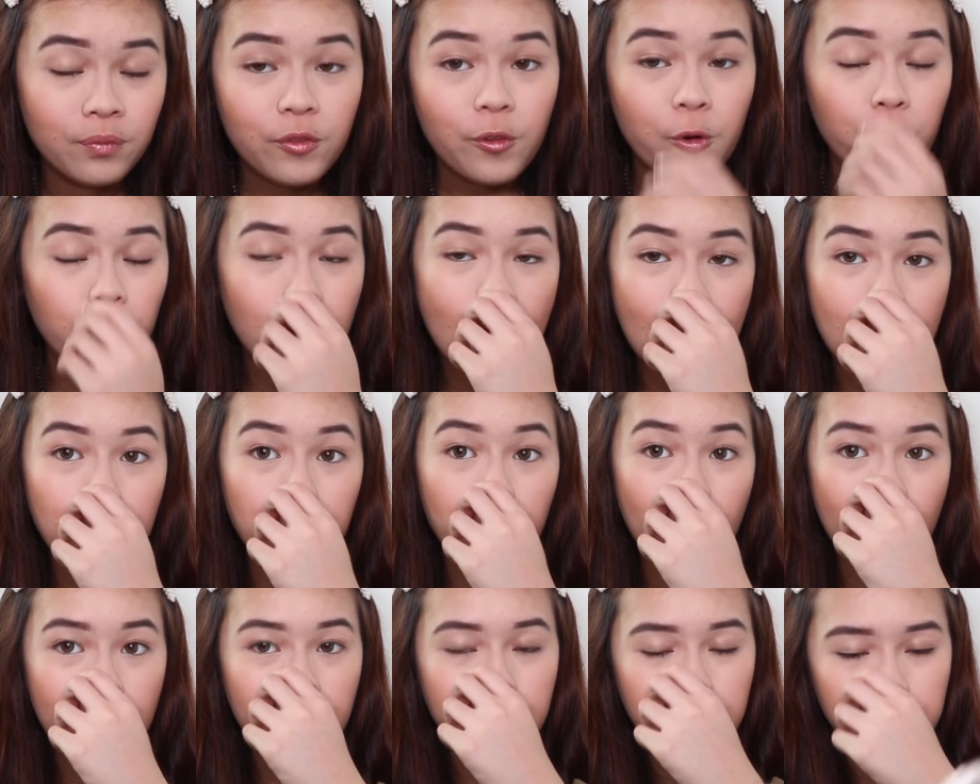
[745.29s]
Well, like
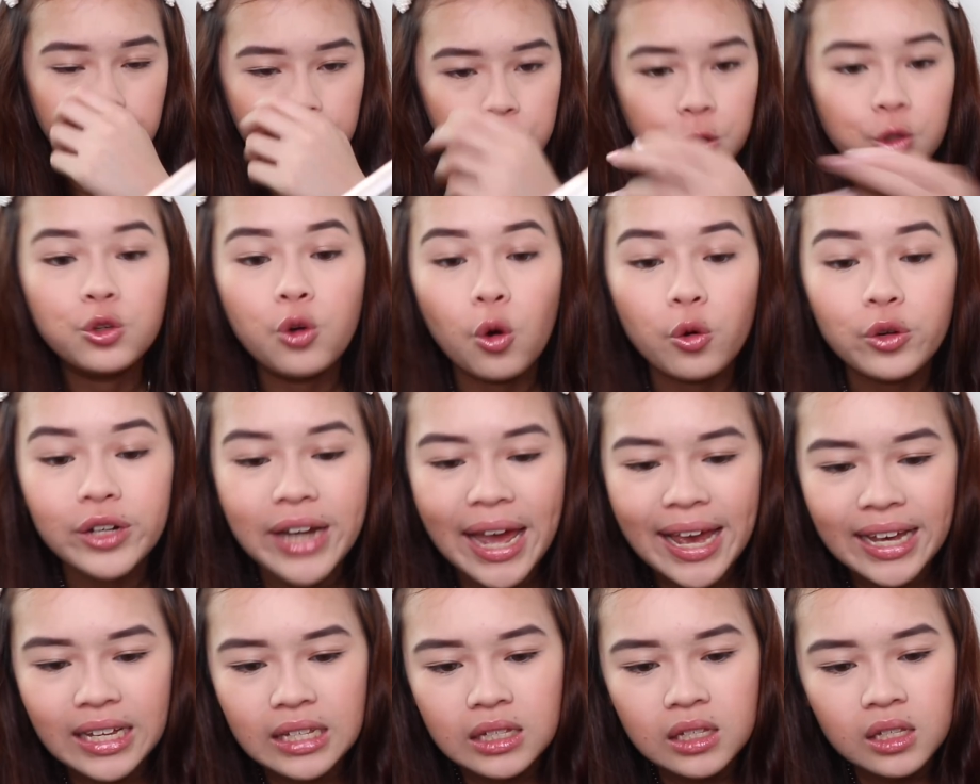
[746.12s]
where you should go
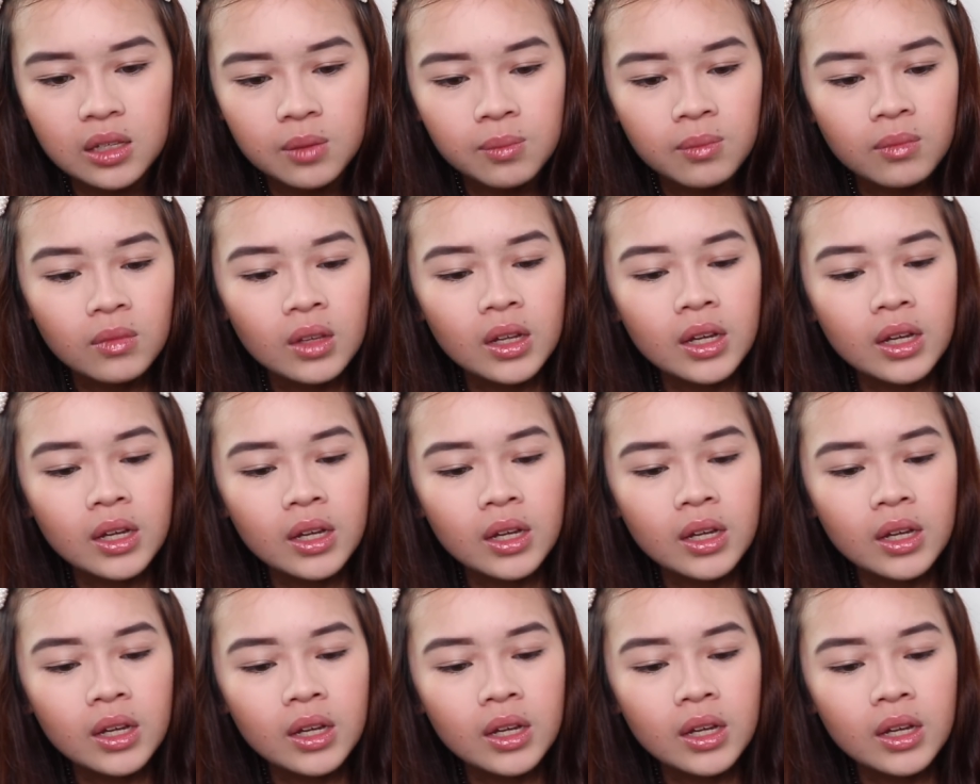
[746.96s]
next.